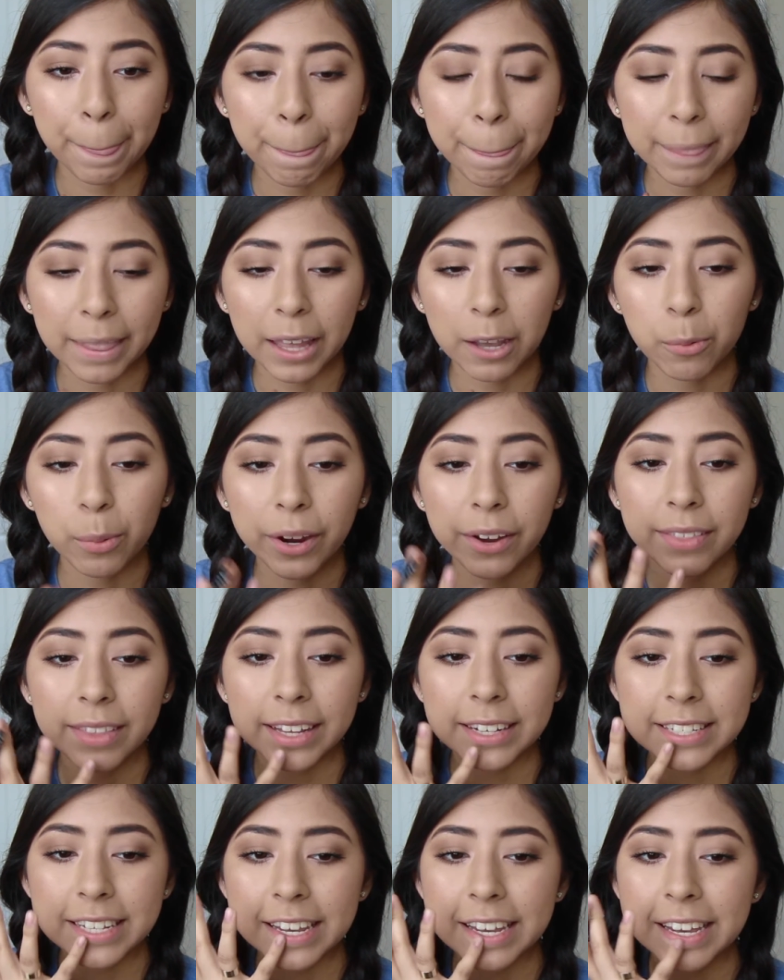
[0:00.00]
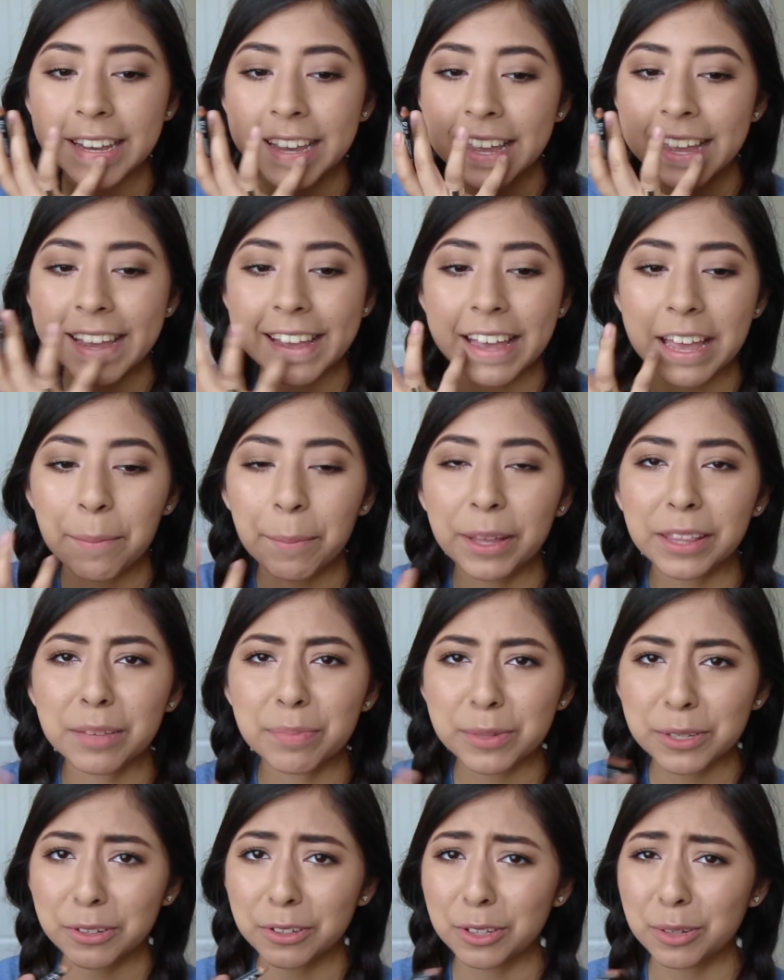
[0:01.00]
like wearing that day. And my
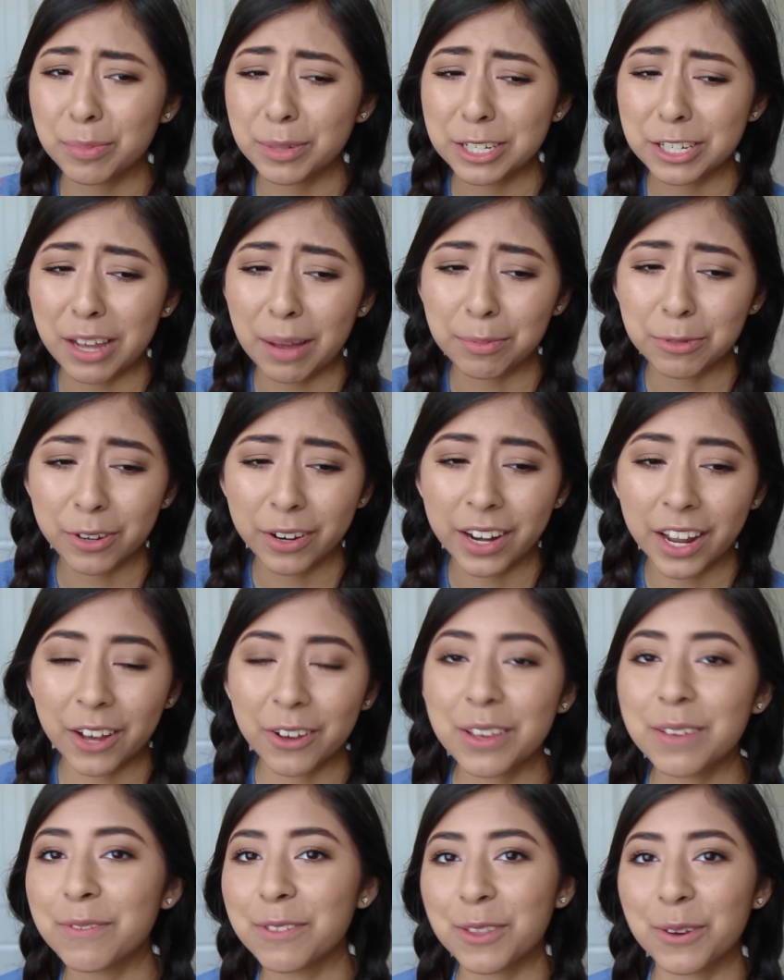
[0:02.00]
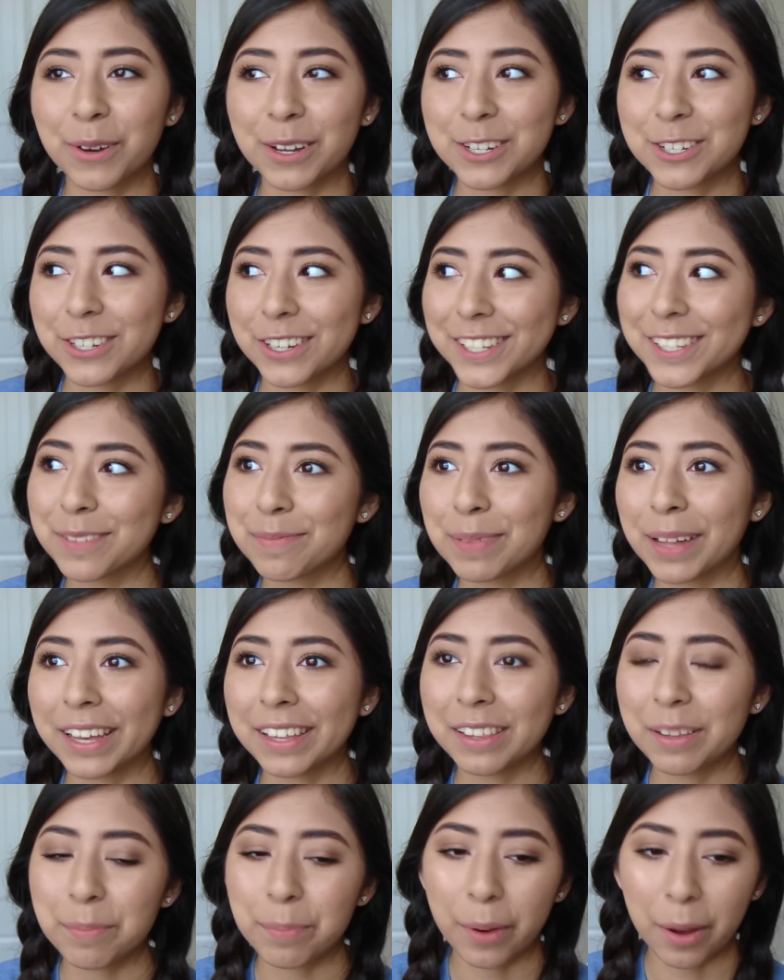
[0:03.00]
lips are a little bit chapped right now, even though I just applied
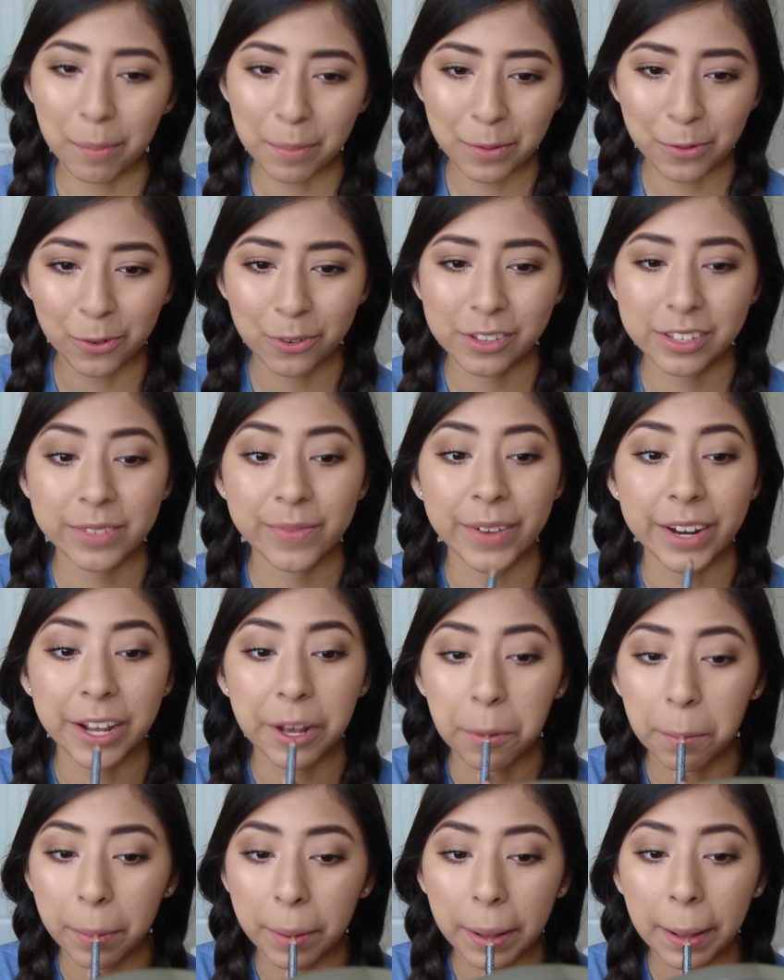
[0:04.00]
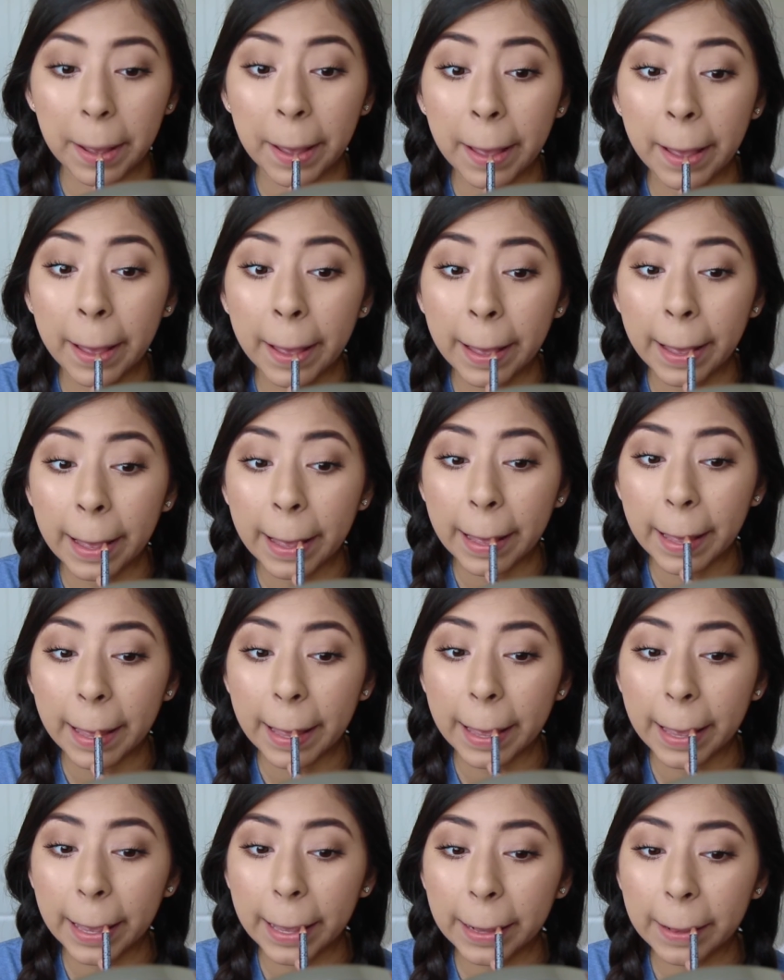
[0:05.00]
lip balm before this video, but
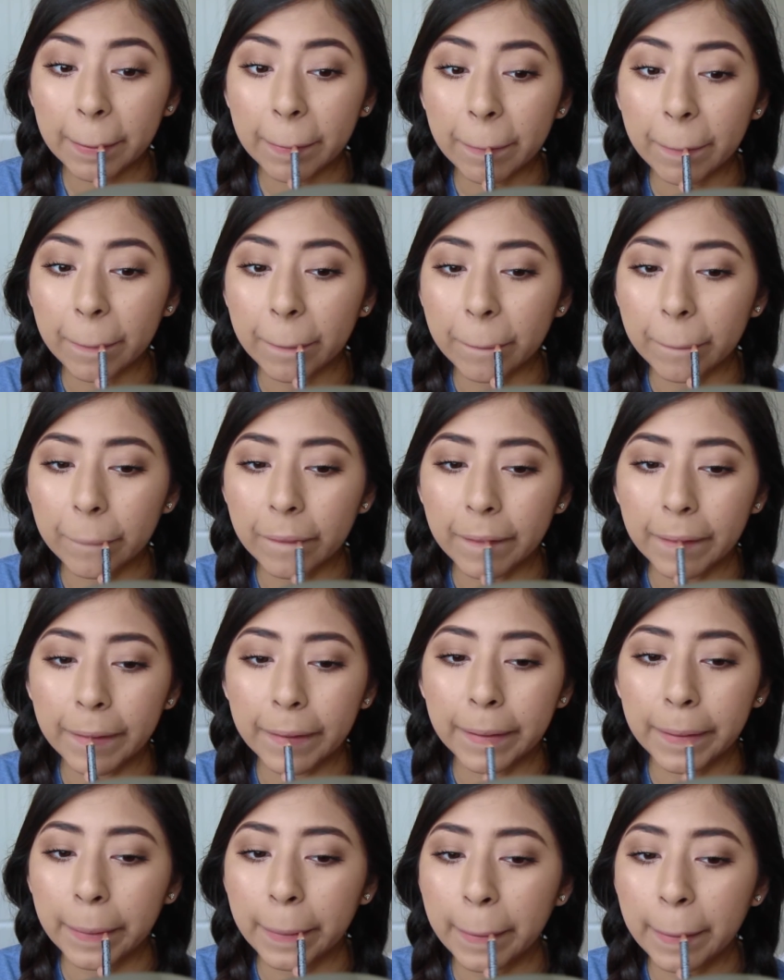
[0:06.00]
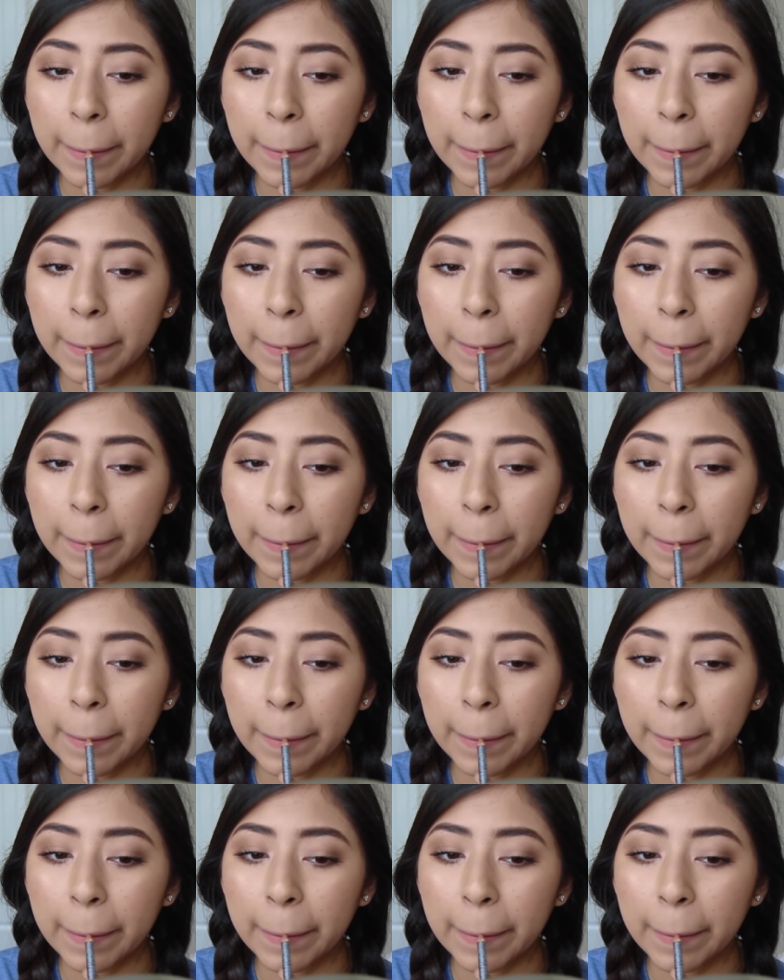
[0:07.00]
it's fine.